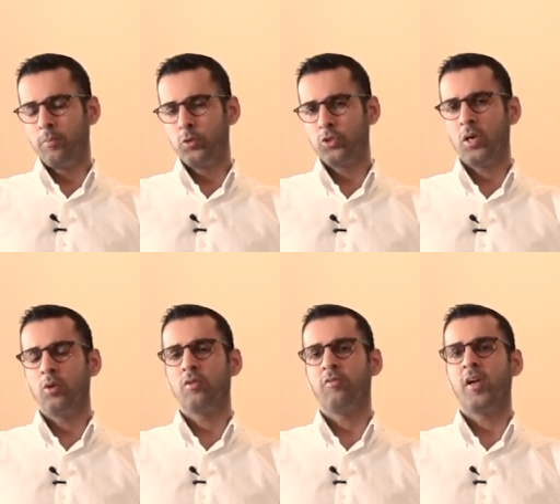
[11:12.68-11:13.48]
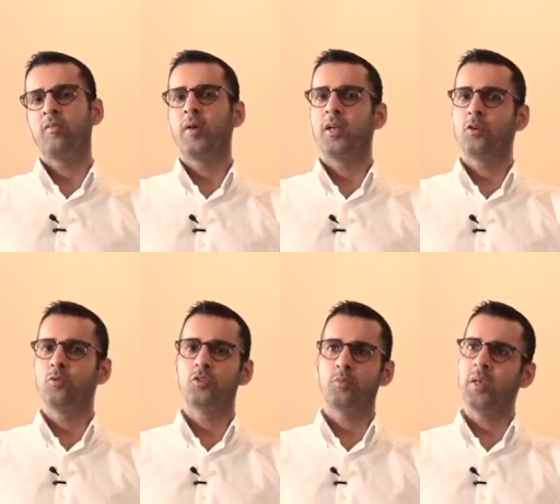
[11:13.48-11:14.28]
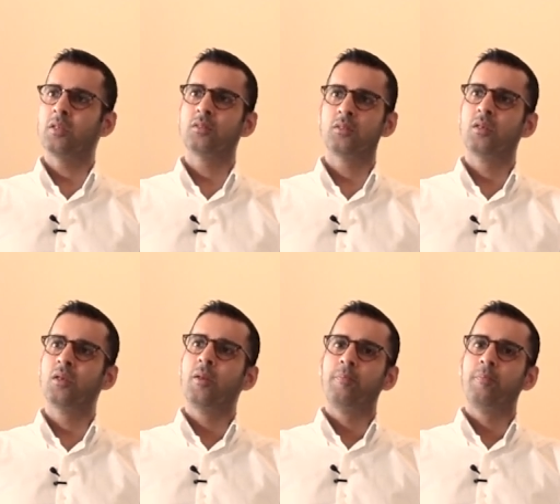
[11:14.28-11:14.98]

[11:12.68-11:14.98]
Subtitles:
push out a 5 by 2 space